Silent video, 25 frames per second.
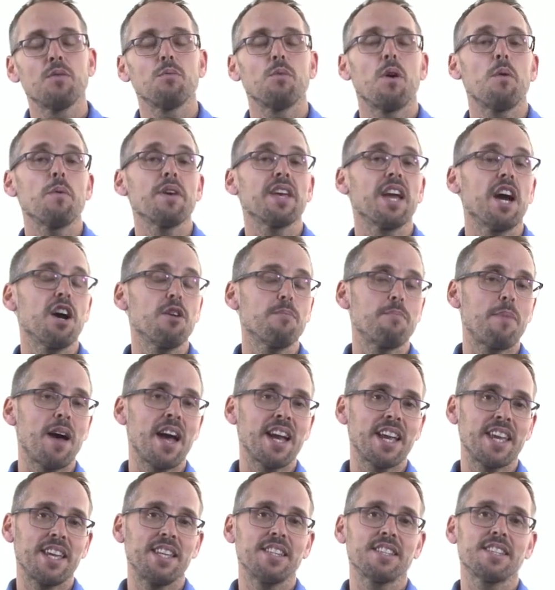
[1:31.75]
Well, we go
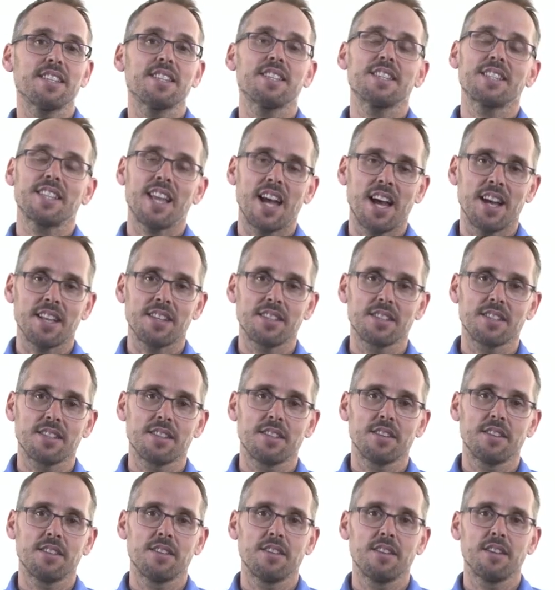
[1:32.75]
back into stat,
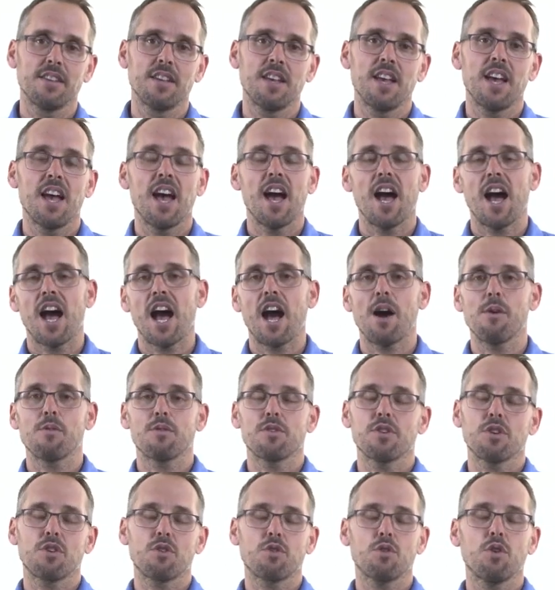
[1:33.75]

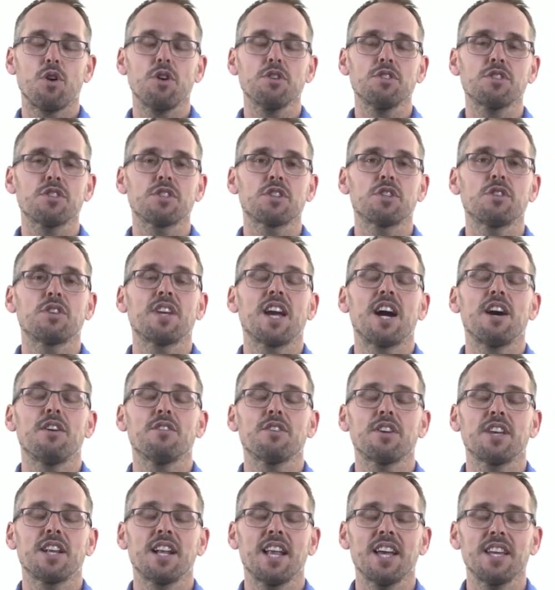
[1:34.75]
arrow across to
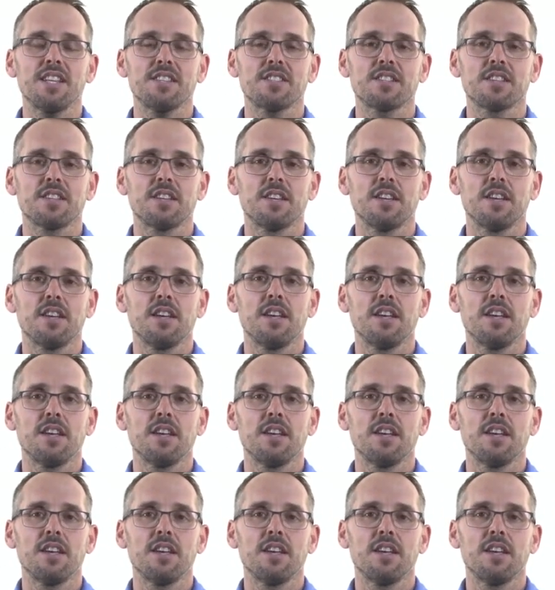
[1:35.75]
calculate,